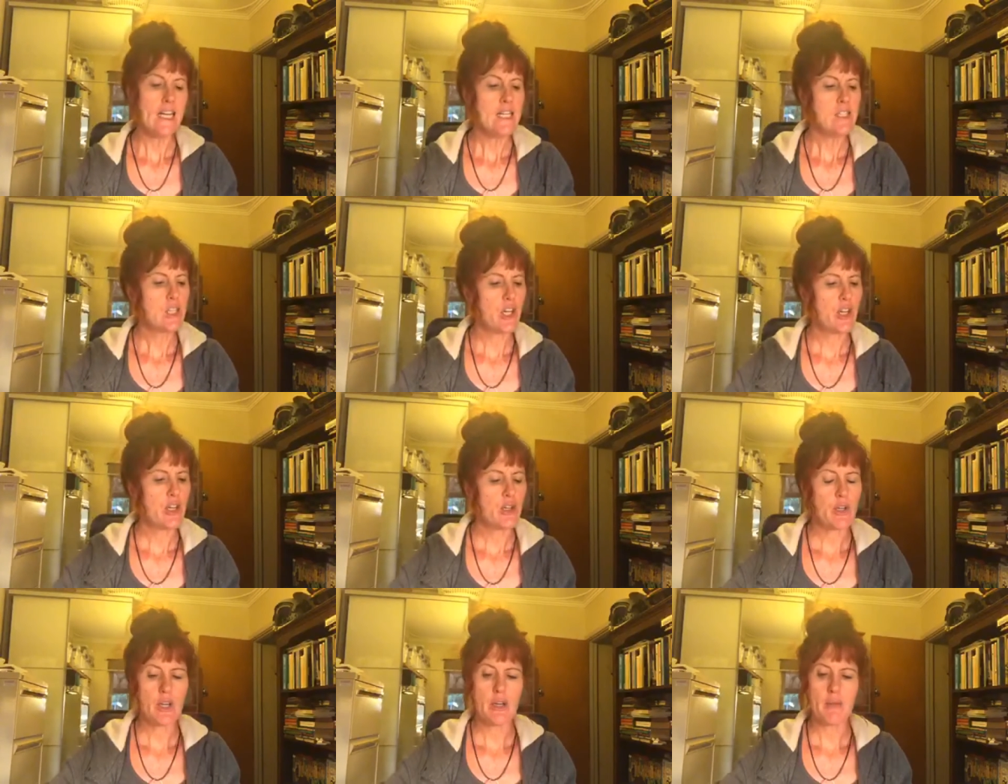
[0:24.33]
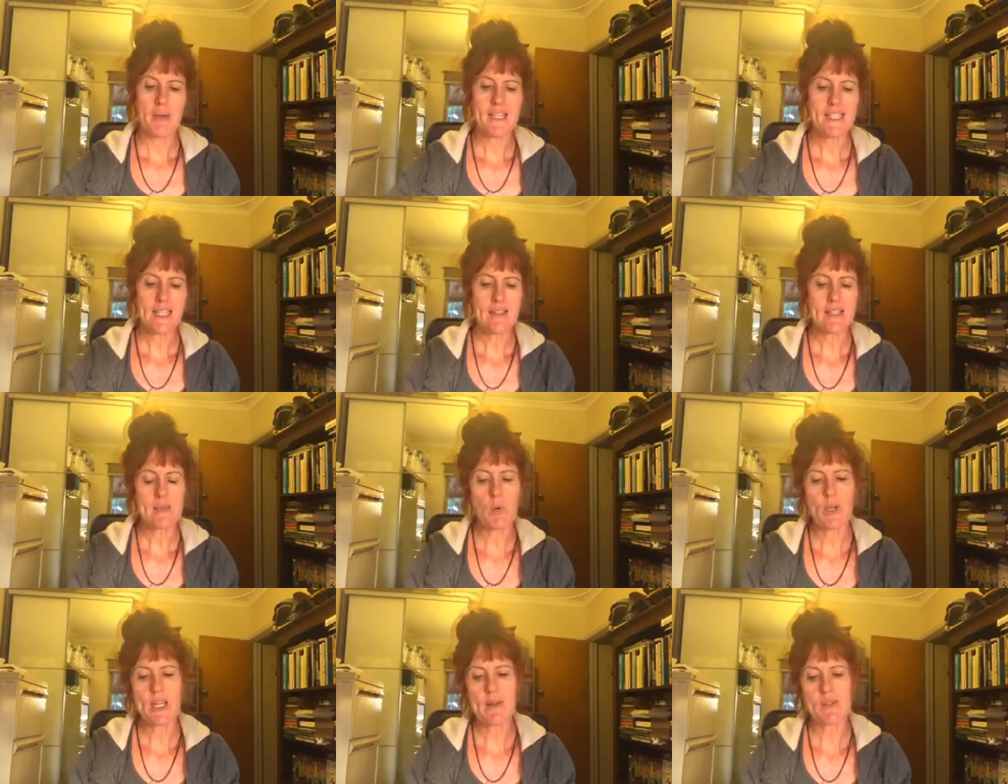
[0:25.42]
So, basically, this
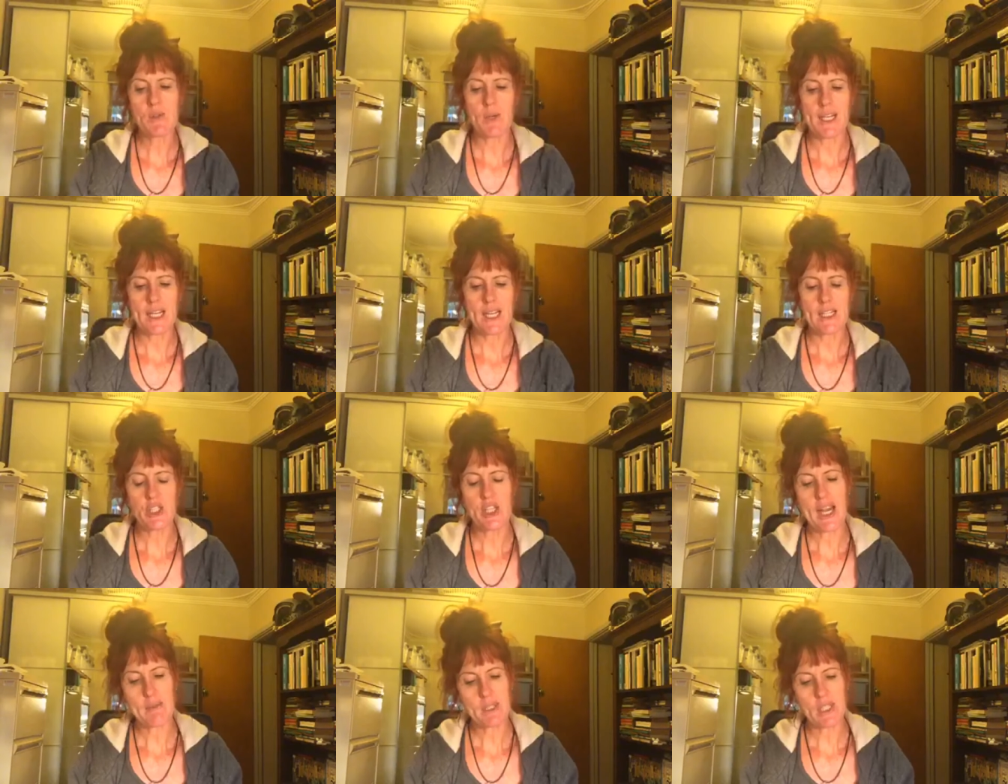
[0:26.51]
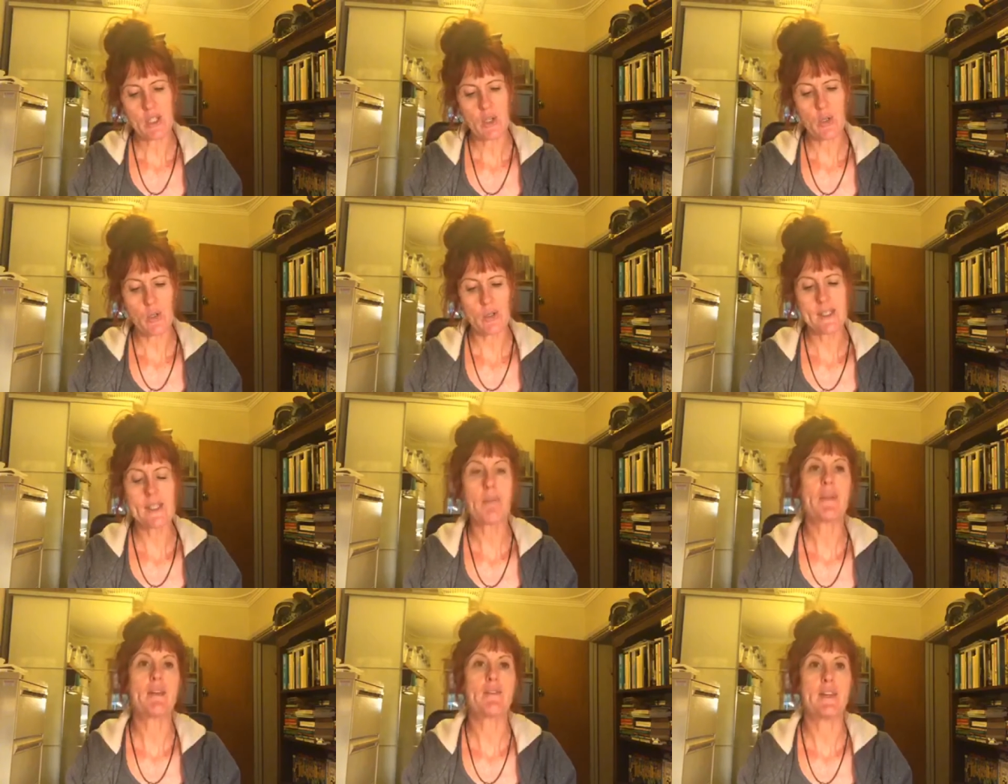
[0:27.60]
morning I was reading a chapter called
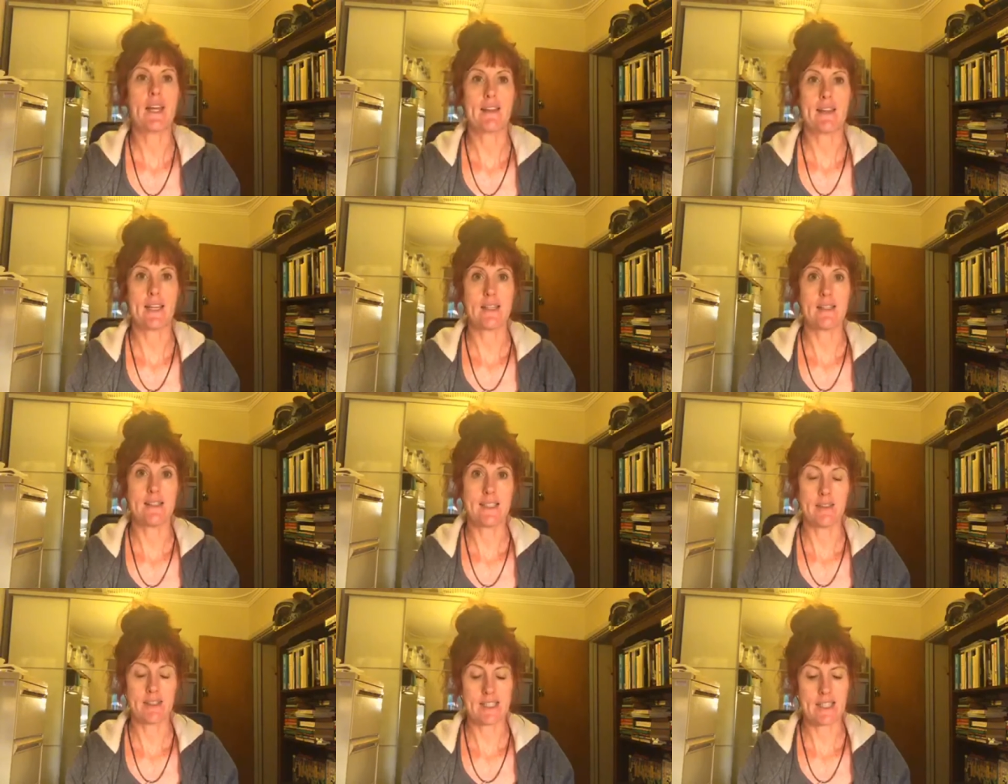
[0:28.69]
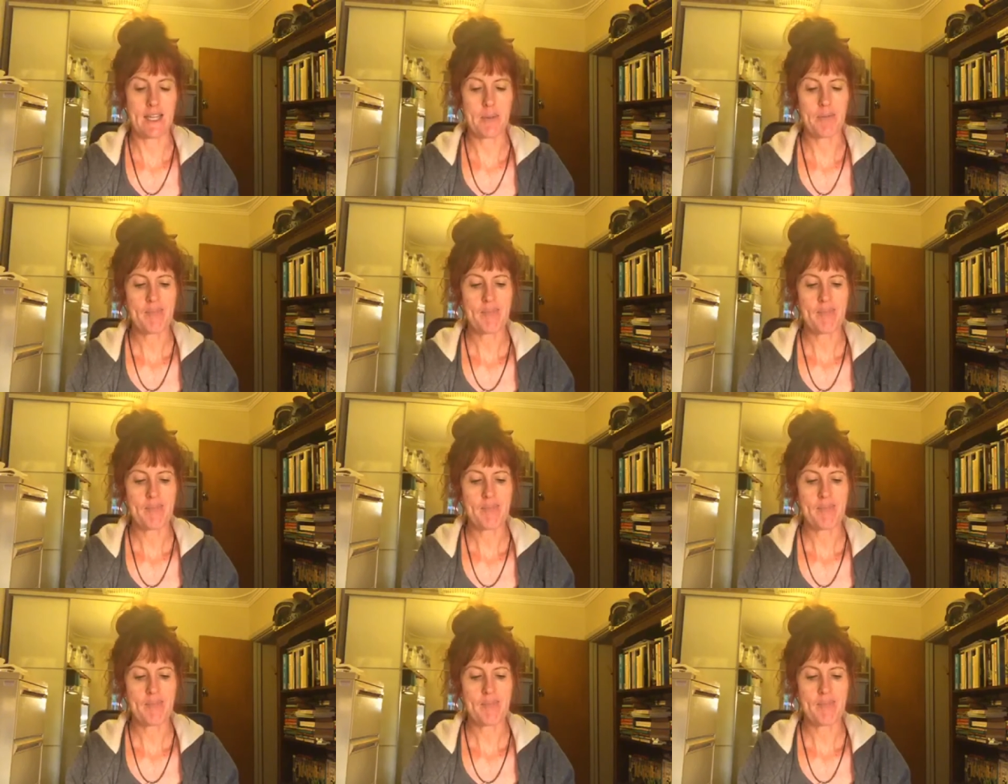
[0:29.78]
Something for Nothing Seriously.